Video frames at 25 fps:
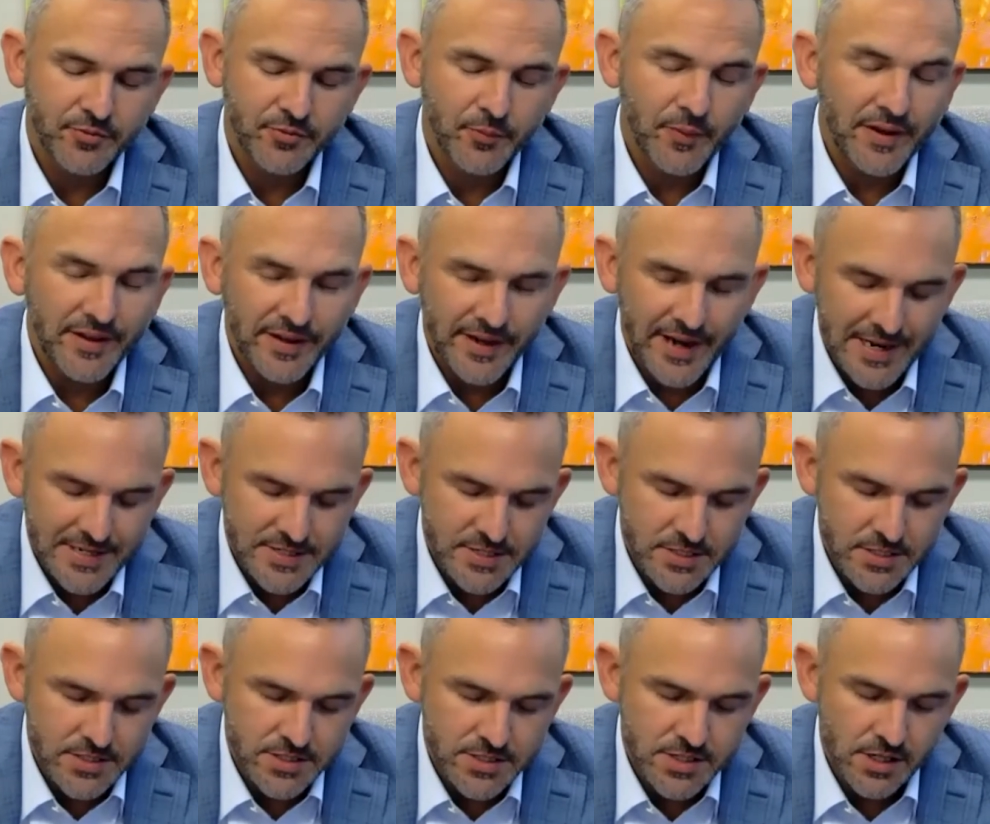We get asked
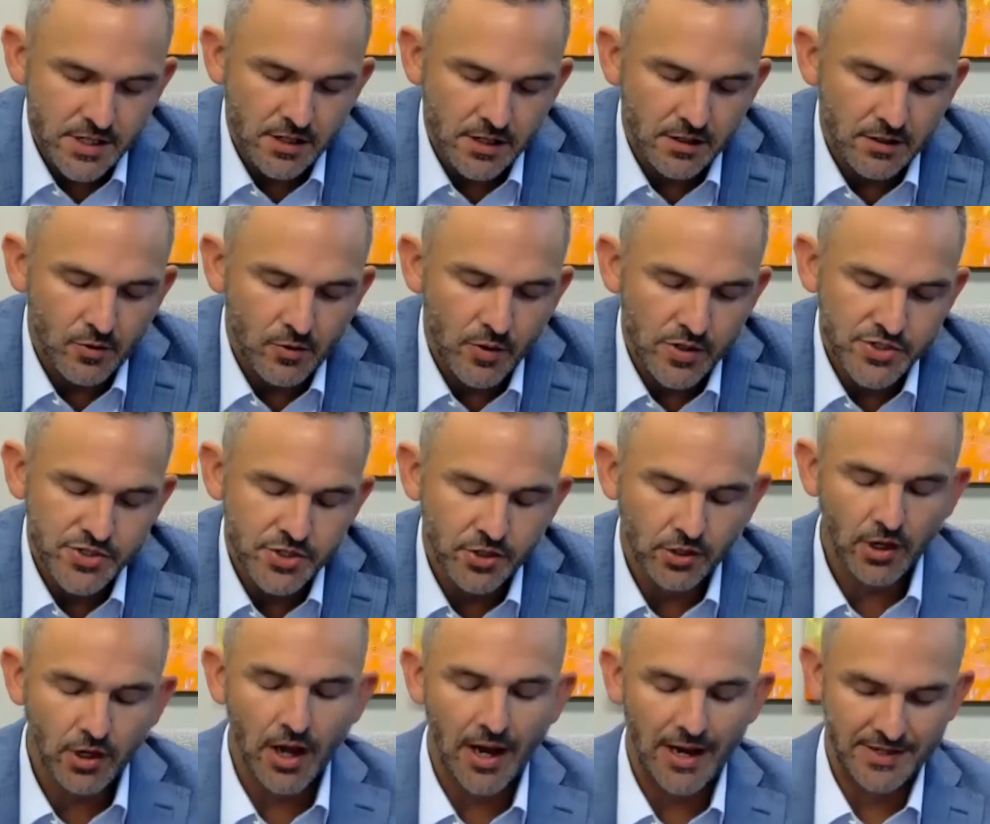this question a
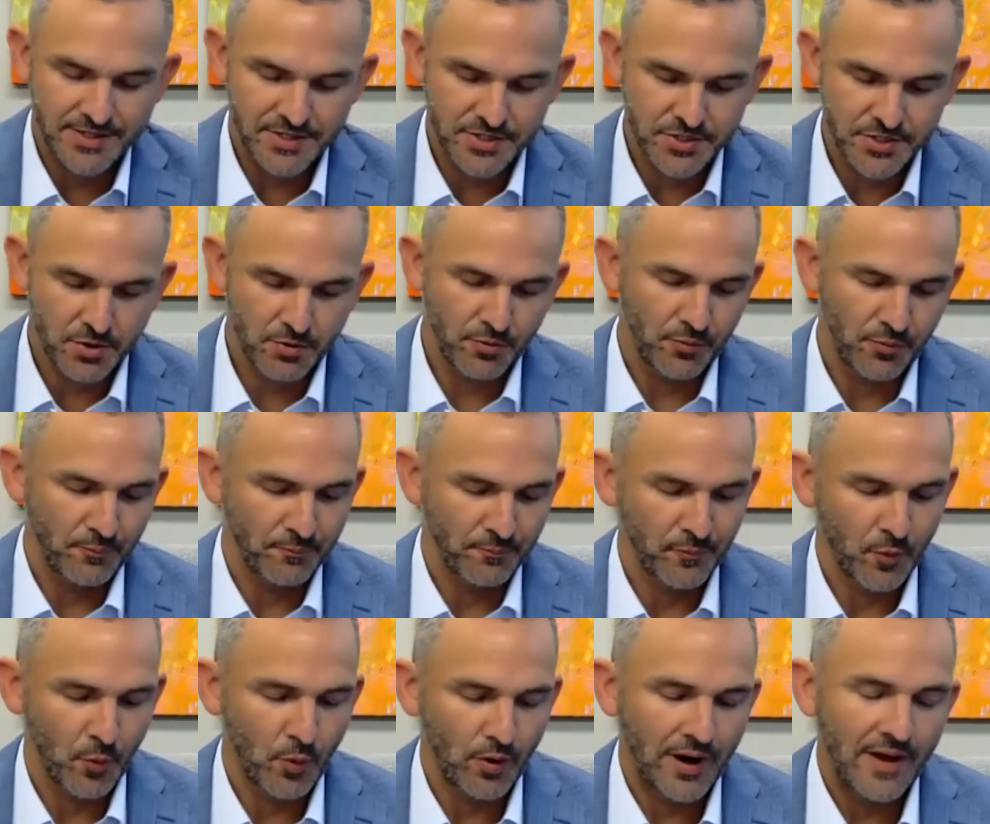lot. So
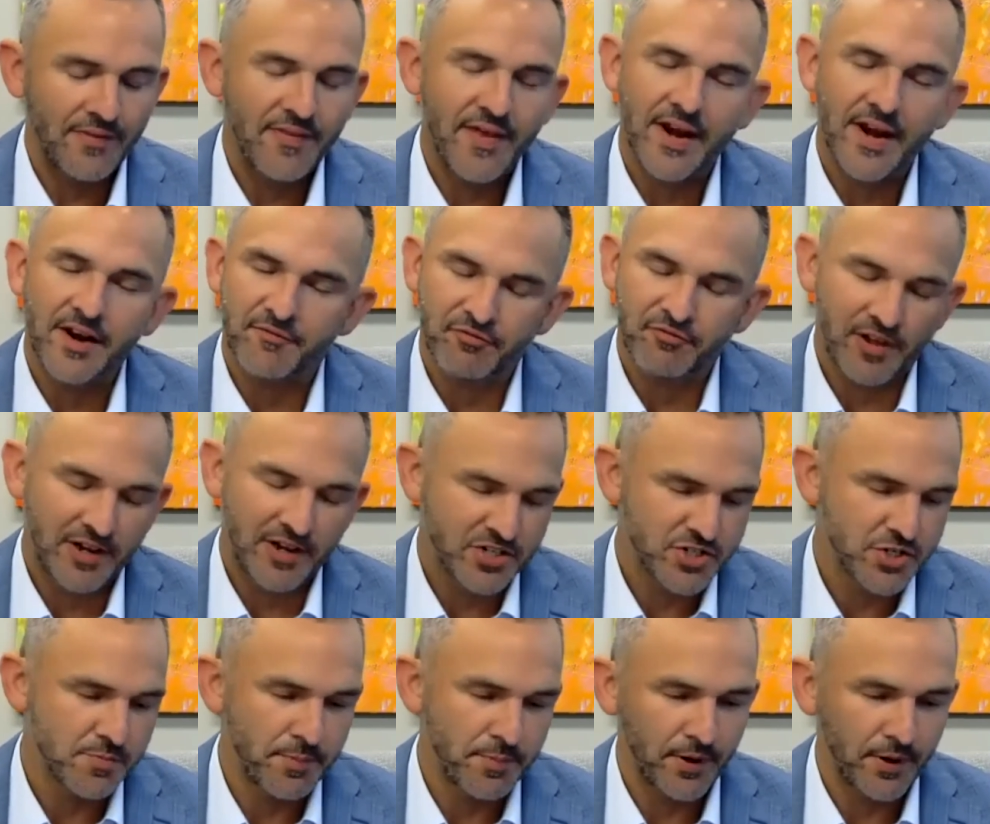we're in that
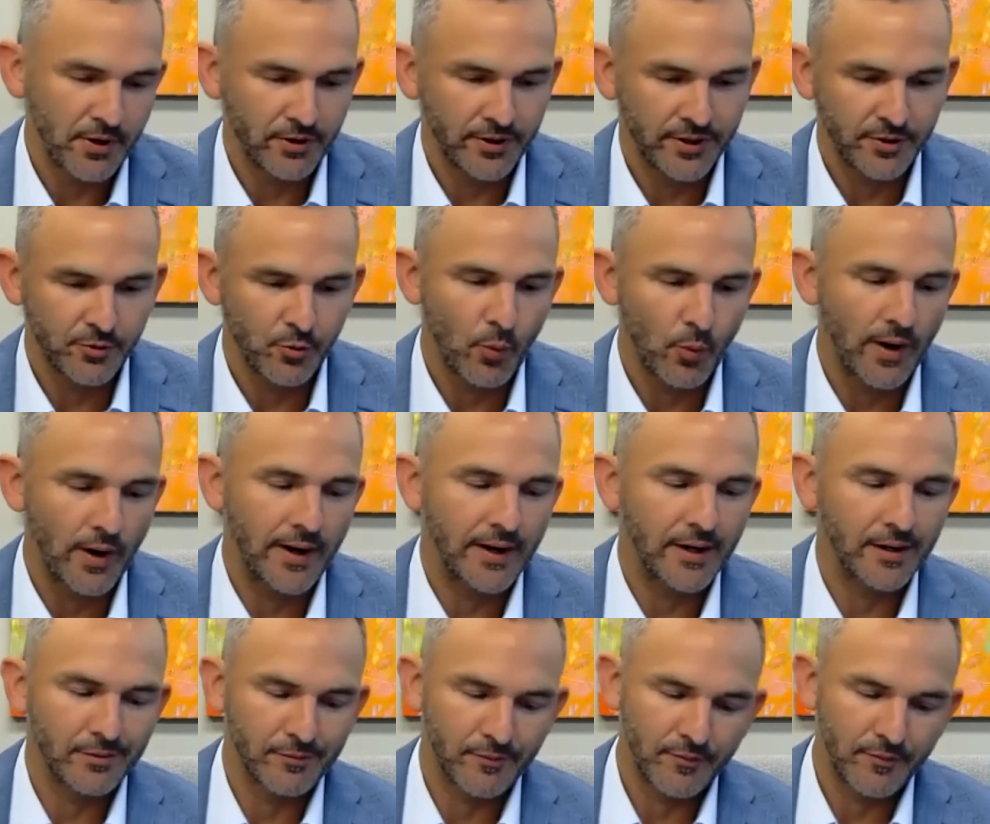inflection period
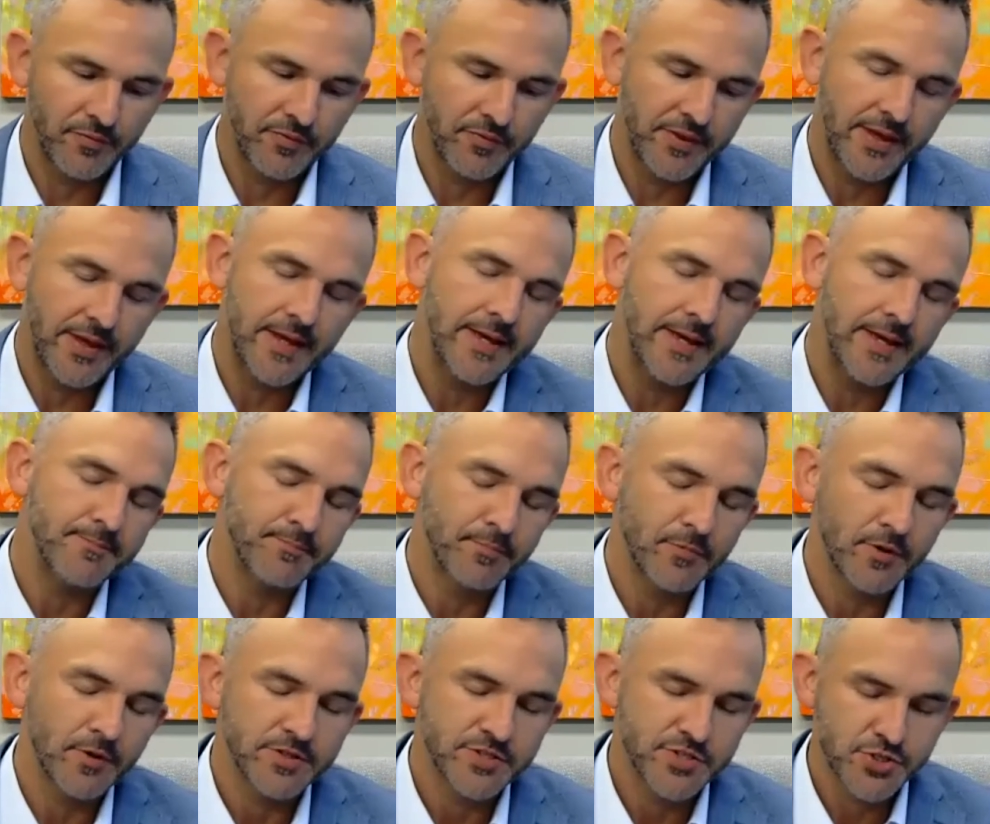where the
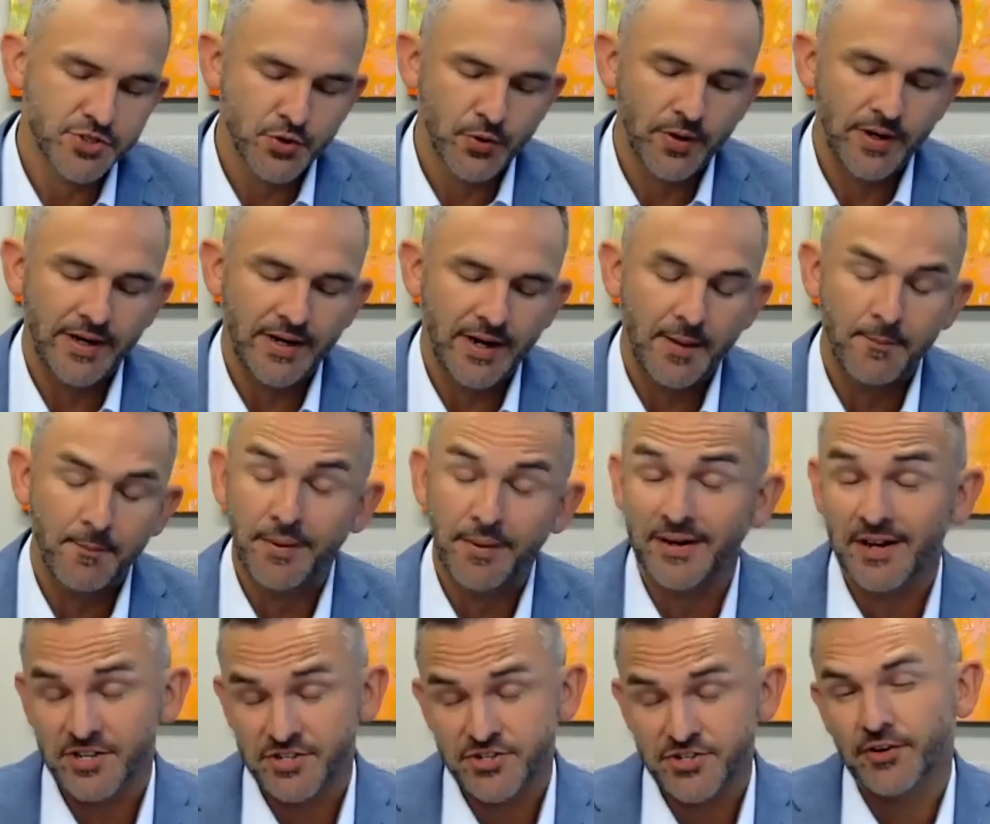street and
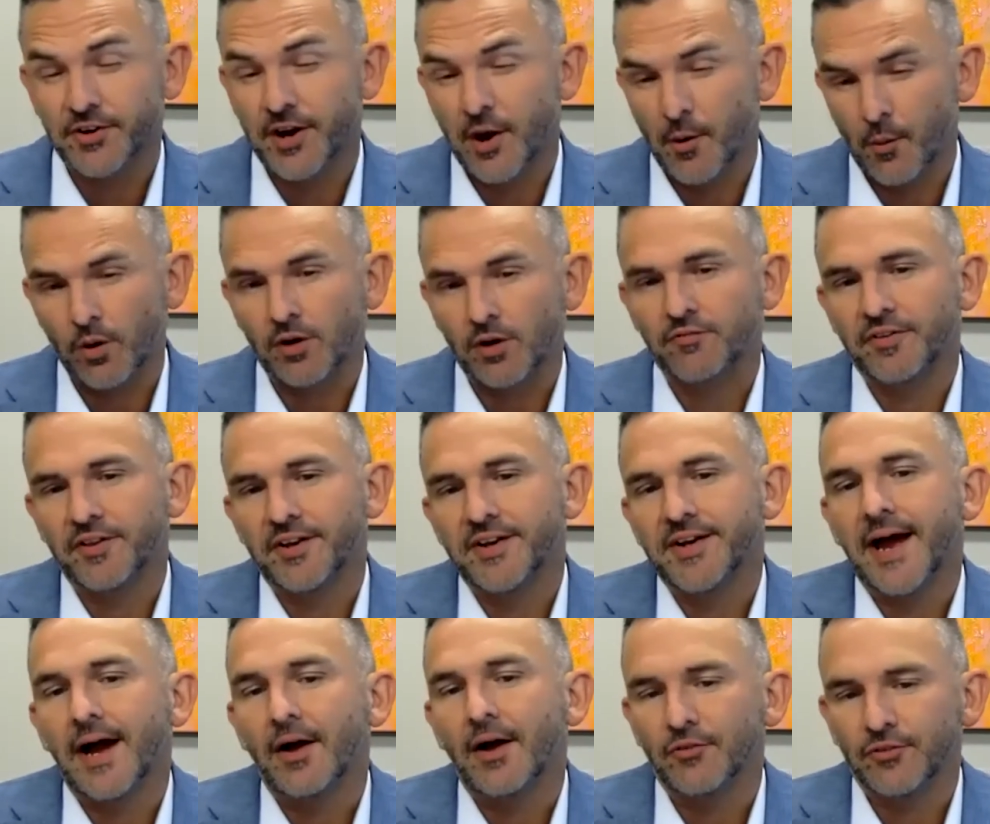pedestrian network for the
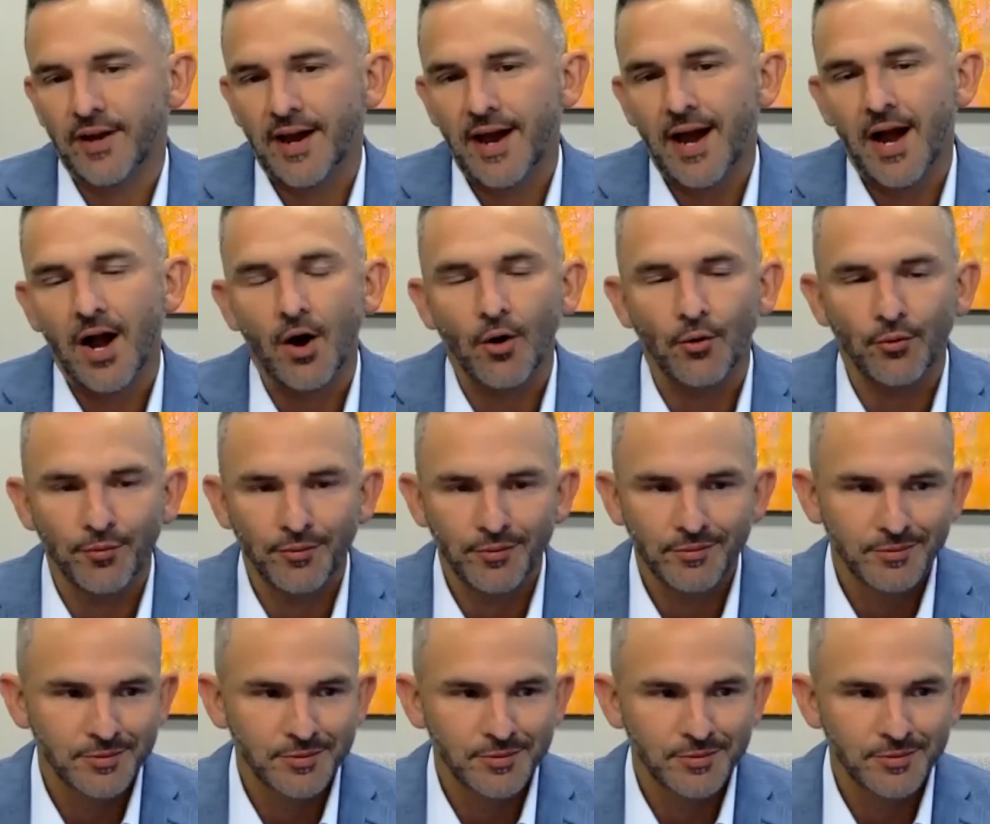downtown